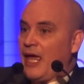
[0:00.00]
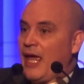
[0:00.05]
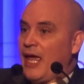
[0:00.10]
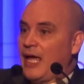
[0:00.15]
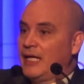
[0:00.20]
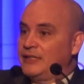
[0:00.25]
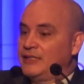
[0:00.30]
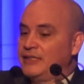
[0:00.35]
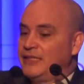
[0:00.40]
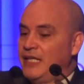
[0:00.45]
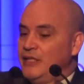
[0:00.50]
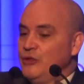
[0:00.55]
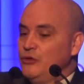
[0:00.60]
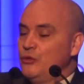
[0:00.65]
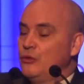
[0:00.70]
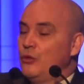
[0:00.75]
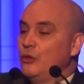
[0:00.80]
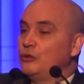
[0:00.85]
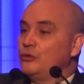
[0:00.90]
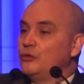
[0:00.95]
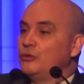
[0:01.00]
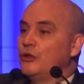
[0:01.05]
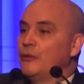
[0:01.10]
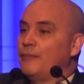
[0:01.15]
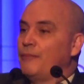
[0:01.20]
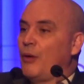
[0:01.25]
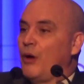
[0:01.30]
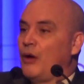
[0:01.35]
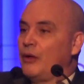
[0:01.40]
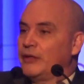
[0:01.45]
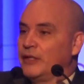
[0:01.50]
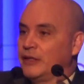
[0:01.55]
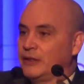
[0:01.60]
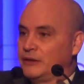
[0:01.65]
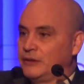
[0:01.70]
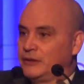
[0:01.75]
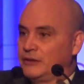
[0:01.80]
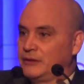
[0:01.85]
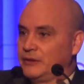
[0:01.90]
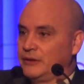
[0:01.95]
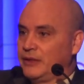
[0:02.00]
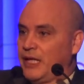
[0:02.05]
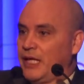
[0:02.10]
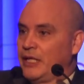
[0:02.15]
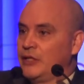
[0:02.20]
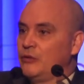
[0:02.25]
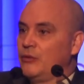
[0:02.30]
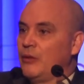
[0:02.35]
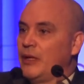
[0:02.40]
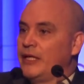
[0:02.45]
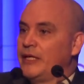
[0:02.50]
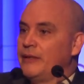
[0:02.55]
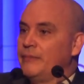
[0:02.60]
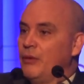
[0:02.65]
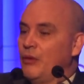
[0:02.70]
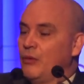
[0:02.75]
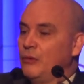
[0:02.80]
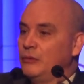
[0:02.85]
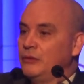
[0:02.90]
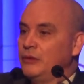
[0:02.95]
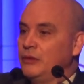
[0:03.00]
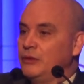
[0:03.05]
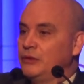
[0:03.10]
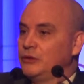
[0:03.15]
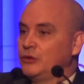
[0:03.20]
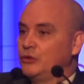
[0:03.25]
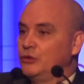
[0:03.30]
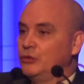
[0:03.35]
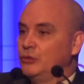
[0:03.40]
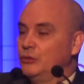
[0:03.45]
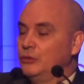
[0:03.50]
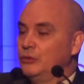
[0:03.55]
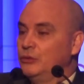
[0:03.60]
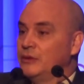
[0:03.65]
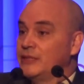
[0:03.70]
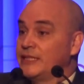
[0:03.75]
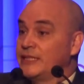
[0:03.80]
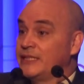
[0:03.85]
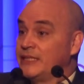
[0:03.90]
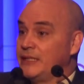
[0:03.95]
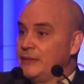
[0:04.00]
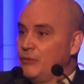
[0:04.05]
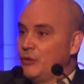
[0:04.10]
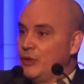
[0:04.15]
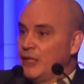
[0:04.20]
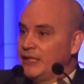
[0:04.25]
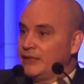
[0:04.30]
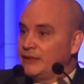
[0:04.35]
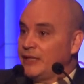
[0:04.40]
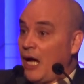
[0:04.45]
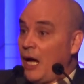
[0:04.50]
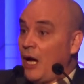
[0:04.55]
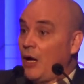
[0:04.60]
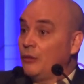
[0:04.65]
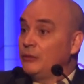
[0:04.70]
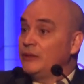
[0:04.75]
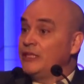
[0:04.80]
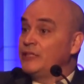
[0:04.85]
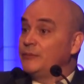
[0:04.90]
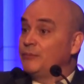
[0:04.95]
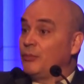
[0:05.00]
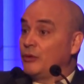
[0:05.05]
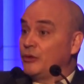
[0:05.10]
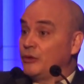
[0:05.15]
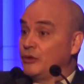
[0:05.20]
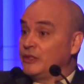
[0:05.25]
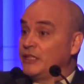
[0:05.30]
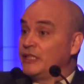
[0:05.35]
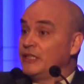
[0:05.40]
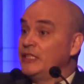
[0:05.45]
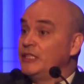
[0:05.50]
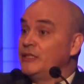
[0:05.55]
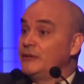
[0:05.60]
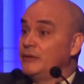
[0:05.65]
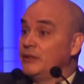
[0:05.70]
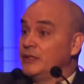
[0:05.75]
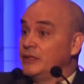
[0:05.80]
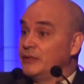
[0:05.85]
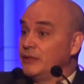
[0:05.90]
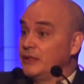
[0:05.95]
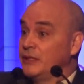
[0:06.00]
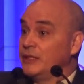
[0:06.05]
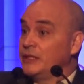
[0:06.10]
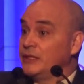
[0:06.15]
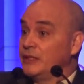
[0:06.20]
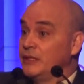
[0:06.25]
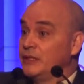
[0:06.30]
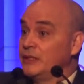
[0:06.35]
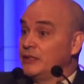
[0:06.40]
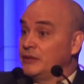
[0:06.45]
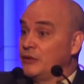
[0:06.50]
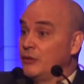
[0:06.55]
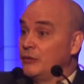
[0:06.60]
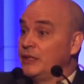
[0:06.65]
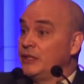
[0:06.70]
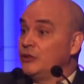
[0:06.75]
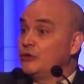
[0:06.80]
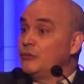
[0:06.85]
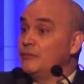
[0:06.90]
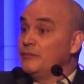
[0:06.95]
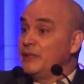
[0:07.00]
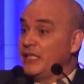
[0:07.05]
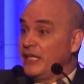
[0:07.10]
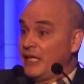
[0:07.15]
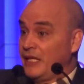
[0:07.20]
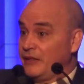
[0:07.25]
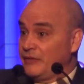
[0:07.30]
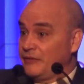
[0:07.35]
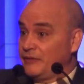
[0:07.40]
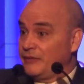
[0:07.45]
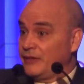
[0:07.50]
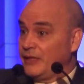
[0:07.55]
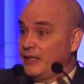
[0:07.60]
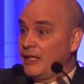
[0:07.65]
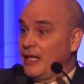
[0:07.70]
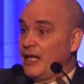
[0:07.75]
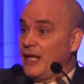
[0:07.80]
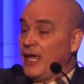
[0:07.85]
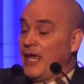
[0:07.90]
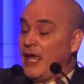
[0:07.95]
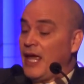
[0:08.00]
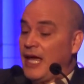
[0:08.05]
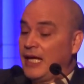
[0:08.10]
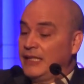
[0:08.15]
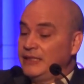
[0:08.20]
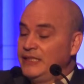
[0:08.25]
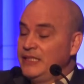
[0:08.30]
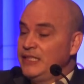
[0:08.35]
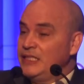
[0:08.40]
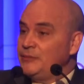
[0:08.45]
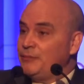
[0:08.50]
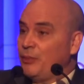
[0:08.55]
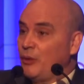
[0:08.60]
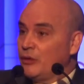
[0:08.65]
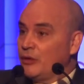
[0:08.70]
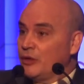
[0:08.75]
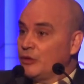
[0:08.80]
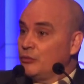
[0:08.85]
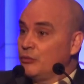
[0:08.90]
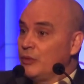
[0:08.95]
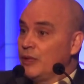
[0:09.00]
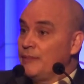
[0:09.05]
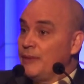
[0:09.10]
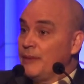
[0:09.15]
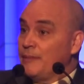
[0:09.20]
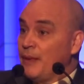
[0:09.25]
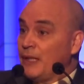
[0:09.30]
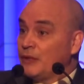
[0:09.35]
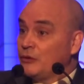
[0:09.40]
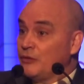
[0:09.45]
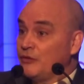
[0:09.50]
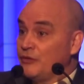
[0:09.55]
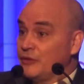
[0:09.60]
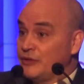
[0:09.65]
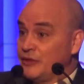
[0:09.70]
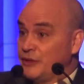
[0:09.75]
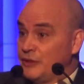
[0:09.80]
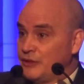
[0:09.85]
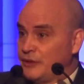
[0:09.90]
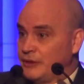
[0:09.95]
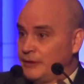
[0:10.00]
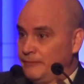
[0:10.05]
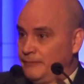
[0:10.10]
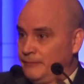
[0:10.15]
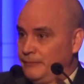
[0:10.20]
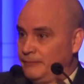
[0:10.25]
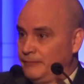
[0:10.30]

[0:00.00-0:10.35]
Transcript: And then you go to the product, and you are able to simulate how this product is going to behave. And this product will be part of a system.